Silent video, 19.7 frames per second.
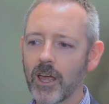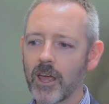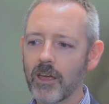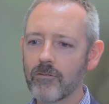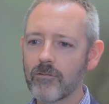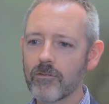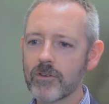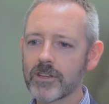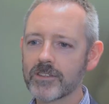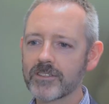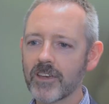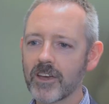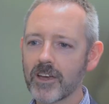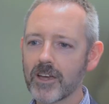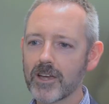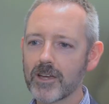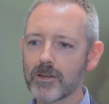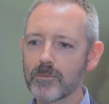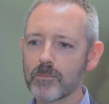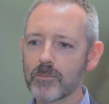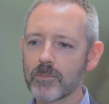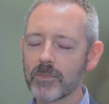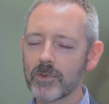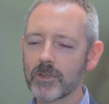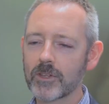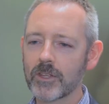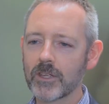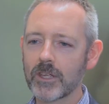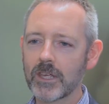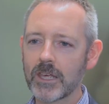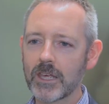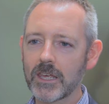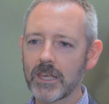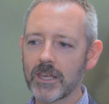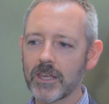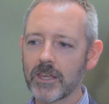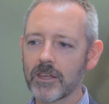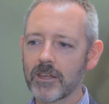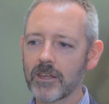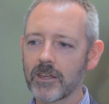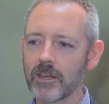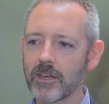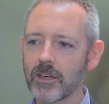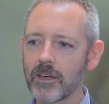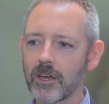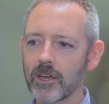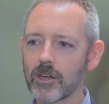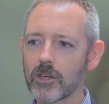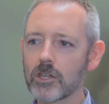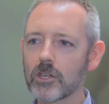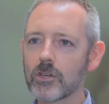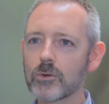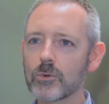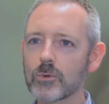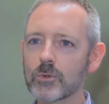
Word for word: Every time you hear a new